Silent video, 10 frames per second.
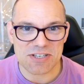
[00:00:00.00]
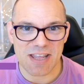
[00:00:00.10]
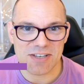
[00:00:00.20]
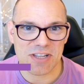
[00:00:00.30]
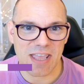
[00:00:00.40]

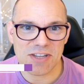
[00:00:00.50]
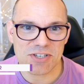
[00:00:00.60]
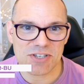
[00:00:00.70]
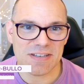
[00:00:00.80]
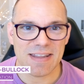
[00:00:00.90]

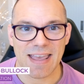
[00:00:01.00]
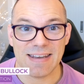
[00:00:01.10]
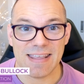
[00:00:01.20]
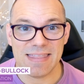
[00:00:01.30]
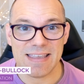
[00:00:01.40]
Education, and
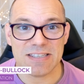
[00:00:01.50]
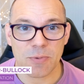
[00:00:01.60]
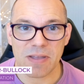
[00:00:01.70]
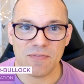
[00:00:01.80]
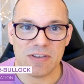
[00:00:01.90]
in these
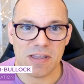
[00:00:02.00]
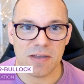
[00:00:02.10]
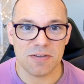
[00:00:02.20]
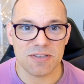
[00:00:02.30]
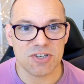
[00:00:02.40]
quick
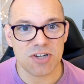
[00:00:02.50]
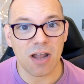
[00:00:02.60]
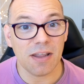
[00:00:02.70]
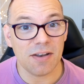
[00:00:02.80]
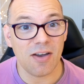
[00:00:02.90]
videos,
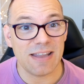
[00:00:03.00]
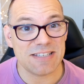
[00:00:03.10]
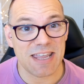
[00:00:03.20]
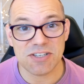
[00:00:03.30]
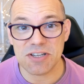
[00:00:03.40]
Charlotte and I
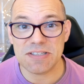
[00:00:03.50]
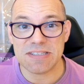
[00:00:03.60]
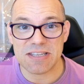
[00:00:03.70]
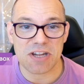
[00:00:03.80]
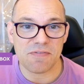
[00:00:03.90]
take turns
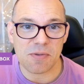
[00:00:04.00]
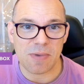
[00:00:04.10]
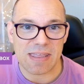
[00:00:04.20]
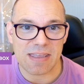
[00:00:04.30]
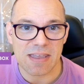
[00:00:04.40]
each every
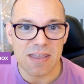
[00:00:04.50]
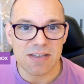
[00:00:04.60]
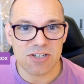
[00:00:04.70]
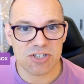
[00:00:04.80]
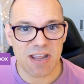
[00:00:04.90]
week
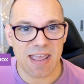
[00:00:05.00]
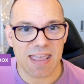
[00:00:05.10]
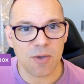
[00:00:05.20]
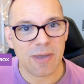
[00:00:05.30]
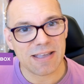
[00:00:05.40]
to share a
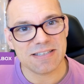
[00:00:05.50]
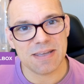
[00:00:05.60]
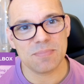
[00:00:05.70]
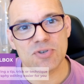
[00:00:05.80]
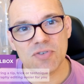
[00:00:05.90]
quick
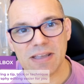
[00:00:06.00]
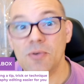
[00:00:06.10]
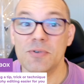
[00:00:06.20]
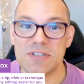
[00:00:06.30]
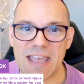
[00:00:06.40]
tip, trick
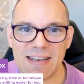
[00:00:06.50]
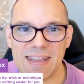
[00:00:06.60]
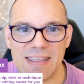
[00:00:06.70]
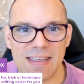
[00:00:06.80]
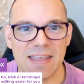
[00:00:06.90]
or
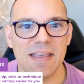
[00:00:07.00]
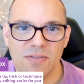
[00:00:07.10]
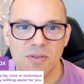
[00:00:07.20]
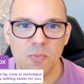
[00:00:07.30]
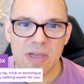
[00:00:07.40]
technique
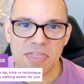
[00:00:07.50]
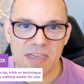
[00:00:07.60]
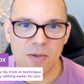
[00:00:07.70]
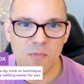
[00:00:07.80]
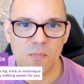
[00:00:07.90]
that we
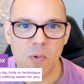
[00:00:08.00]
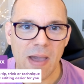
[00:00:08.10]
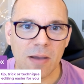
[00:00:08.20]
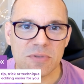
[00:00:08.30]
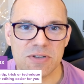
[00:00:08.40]
think will
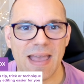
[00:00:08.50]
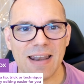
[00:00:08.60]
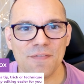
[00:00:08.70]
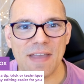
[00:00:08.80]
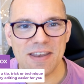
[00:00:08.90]
help to
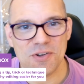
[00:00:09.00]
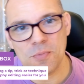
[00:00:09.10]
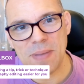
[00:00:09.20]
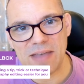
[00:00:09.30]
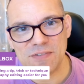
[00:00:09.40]
elevate your
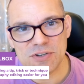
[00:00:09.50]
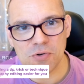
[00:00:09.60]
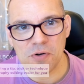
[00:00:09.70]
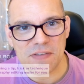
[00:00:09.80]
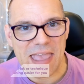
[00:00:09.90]
pet
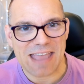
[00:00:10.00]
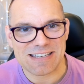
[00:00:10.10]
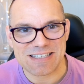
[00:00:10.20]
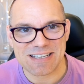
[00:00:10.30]
photography editing